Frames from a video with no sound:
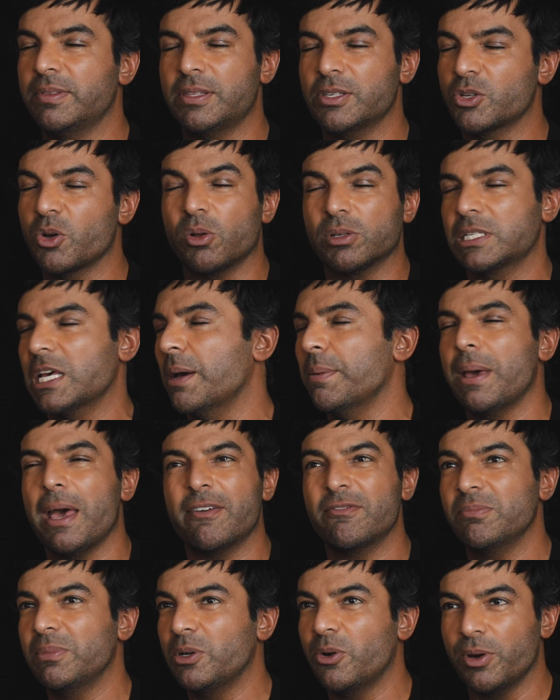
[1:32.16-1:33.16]
this whole time I
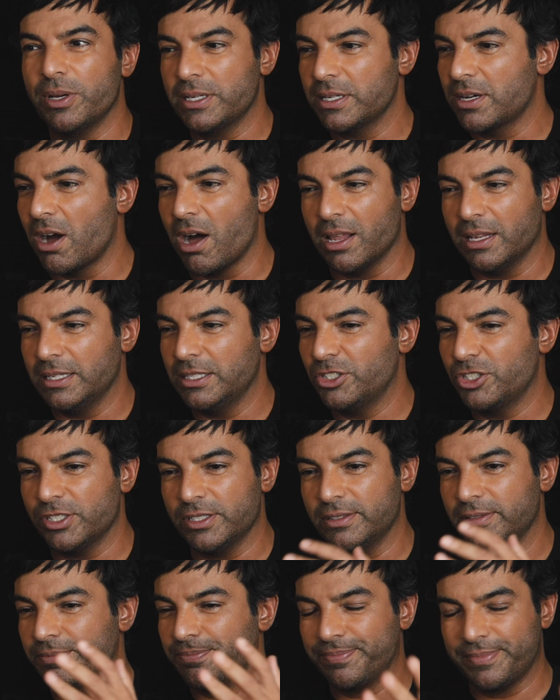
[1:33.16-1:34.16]
haven't been going to college." And